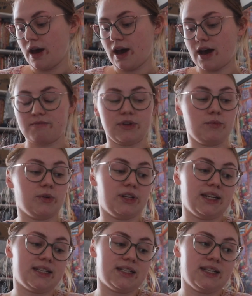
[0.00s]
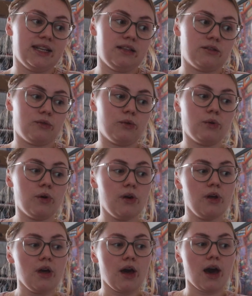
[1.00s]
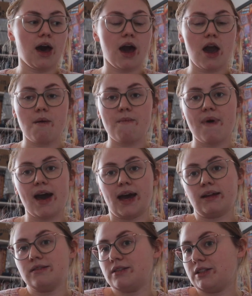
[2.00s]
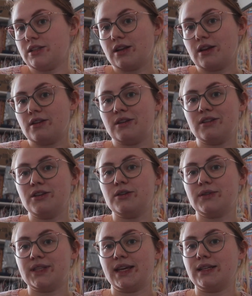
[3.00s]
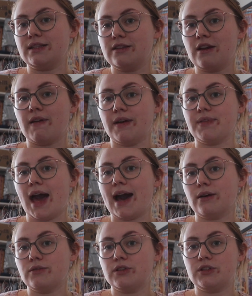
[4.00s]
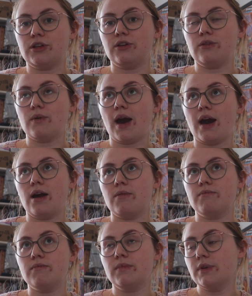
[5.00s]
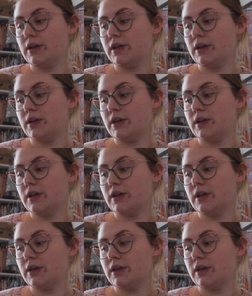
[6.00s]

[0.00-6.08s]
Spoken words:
You wouldn't need a needle, and you know, you can use things around the house to